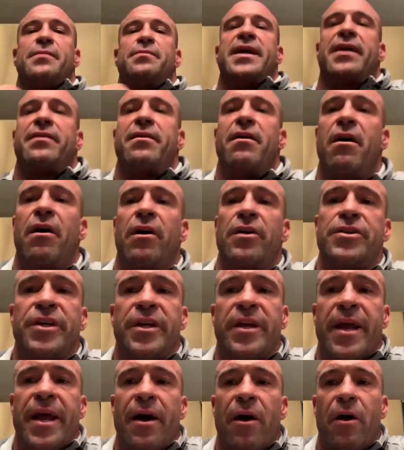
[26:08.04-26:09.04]
some
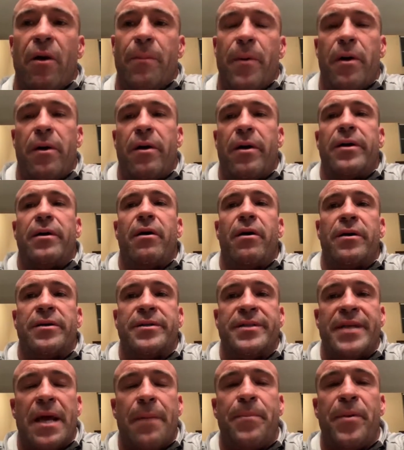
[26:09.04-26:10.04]
technology to help
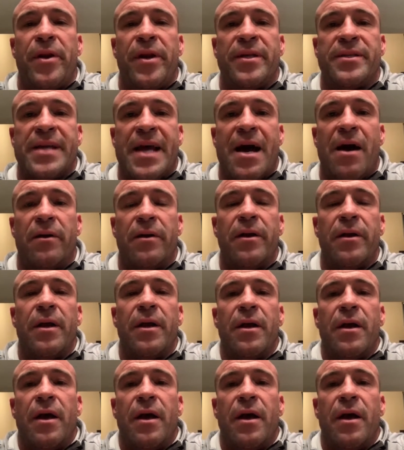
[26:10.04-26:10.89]
our deputies out,